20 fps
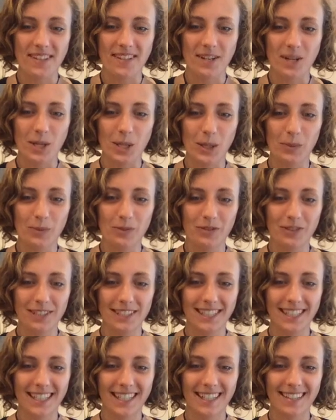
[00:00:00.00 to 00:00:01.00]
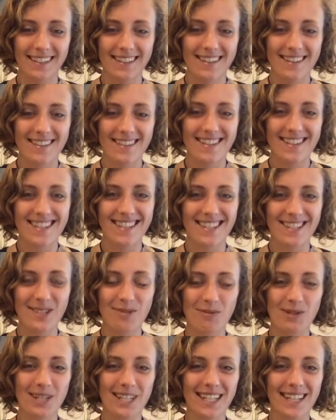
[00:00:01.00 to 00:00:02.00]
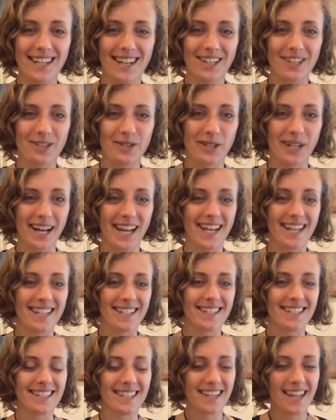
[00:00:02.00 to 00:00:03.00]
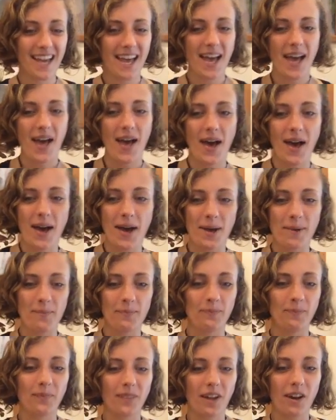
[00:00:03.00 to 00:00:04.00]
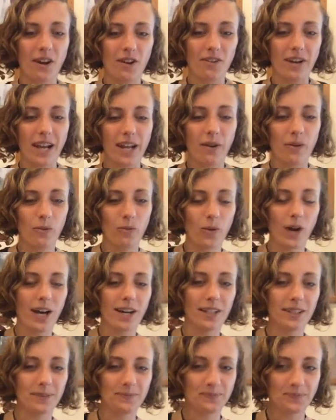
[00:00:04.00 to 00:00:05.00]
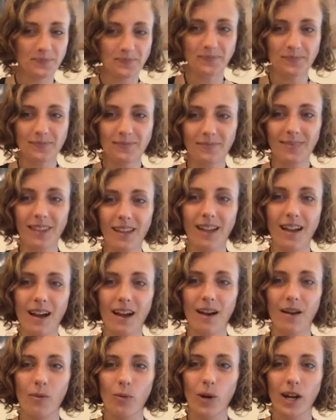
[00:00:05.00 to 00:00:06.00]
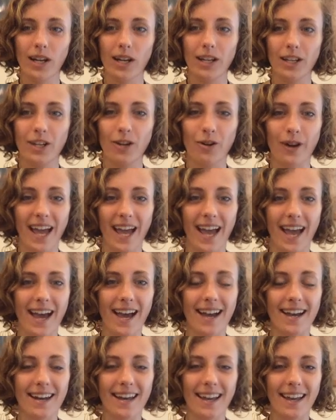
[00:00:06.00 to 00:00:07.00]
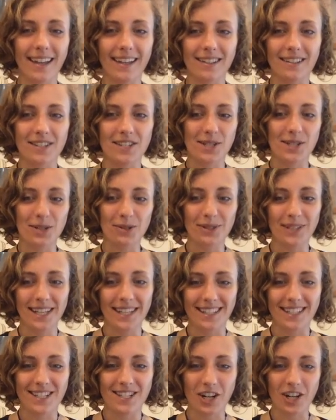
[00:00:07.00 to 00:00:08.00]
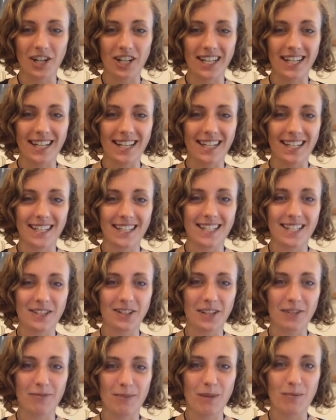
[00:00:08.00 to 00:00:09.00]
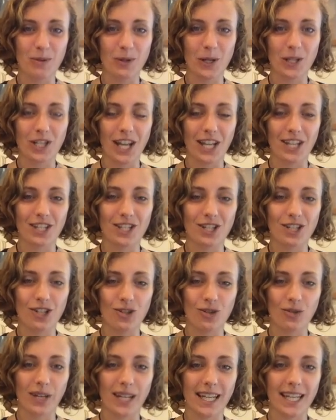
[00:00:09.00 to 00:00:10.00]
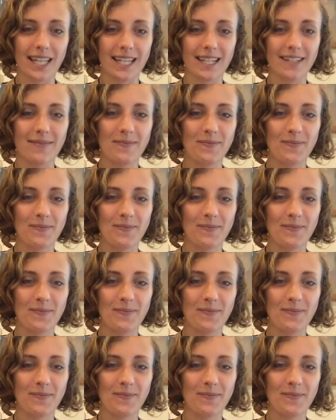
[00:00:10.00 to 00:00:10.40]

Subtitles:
hopefully this is working on your end. All right. Well, we're going to go ahead and slowly get started and still give people a chance to join in.